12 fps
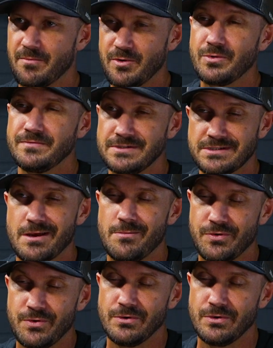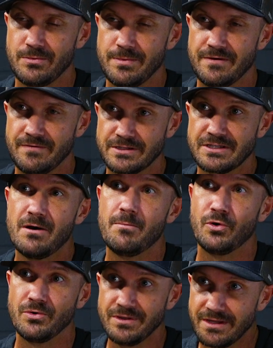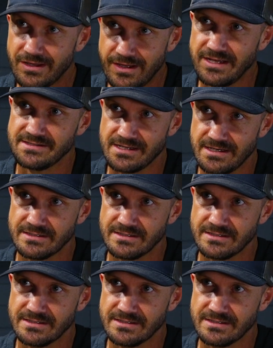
I mean, we've just come through a little bit of a tumult as an